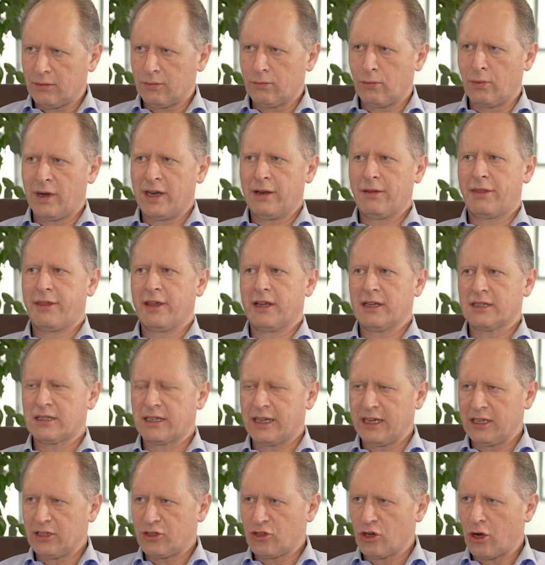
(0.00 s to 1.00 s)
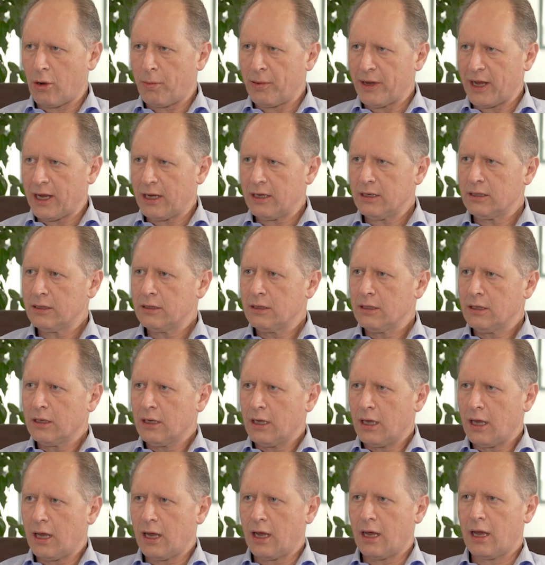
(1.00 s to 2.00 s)
When things get choppier,
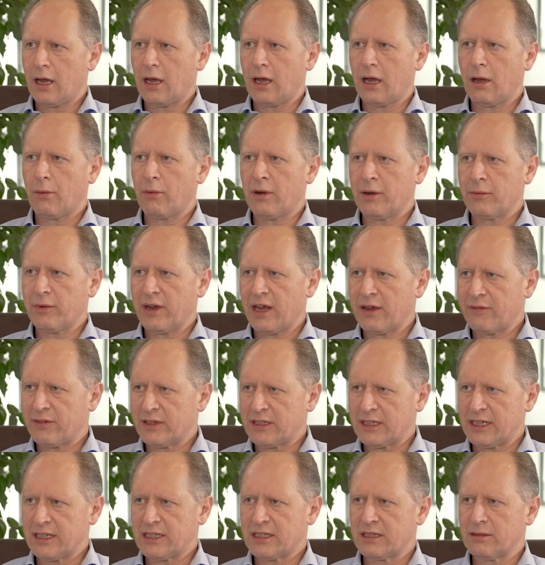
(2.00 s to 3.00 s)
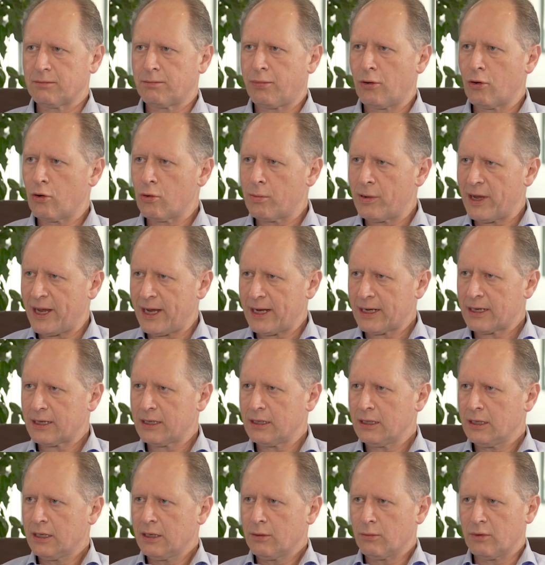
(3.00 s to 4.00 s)
when we have a decent pullback,
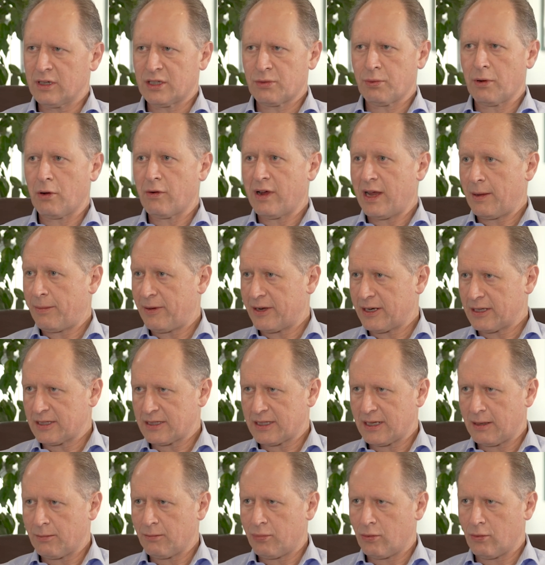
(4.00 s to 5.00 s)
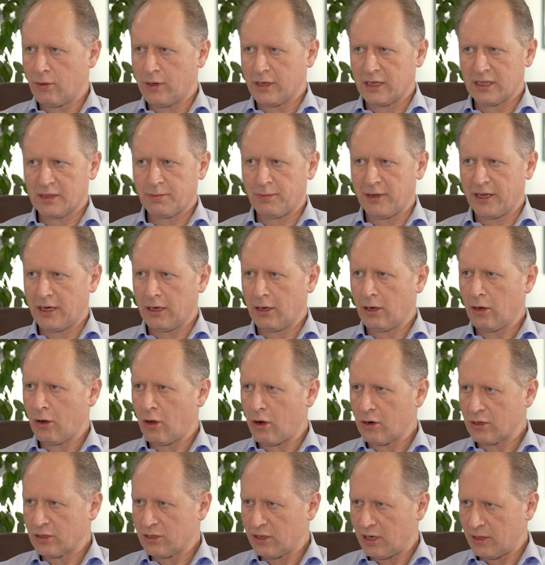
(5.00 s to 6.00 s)
which will happen at some point. It's been a
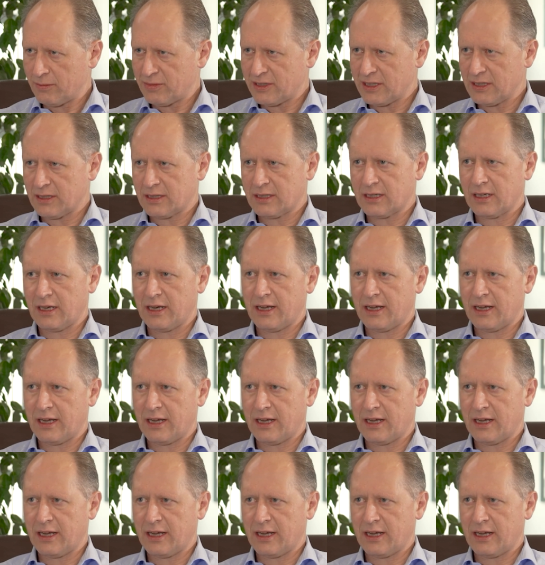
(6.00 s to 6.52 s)
long time since the